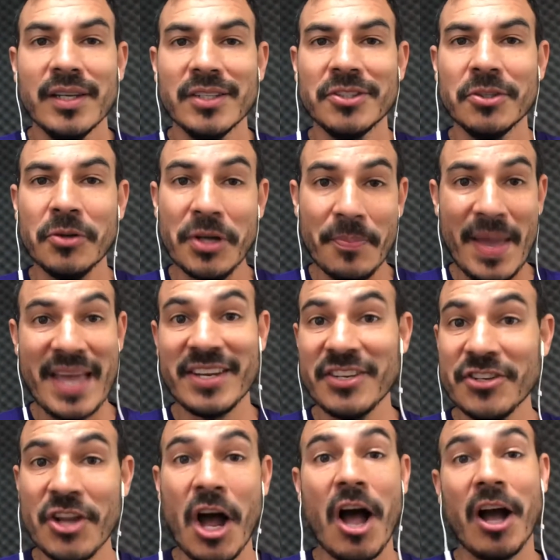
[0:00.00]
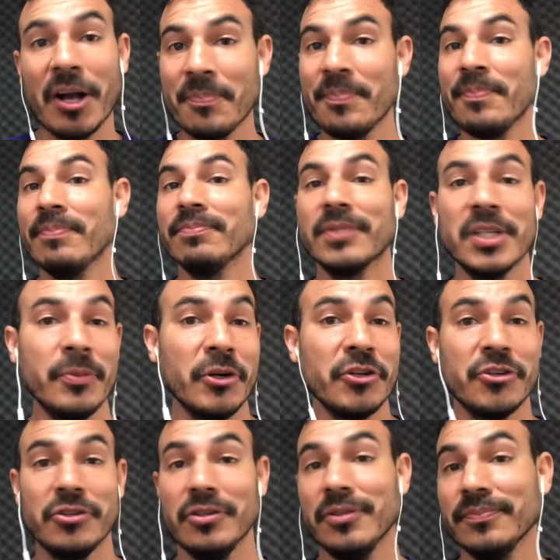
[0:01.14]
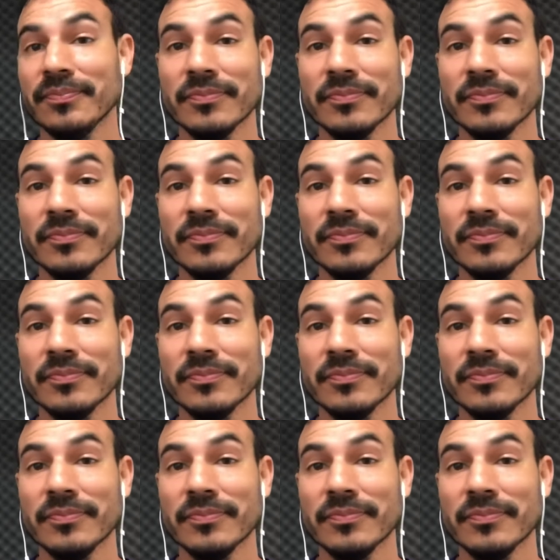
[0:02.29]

an abandoned dog commercial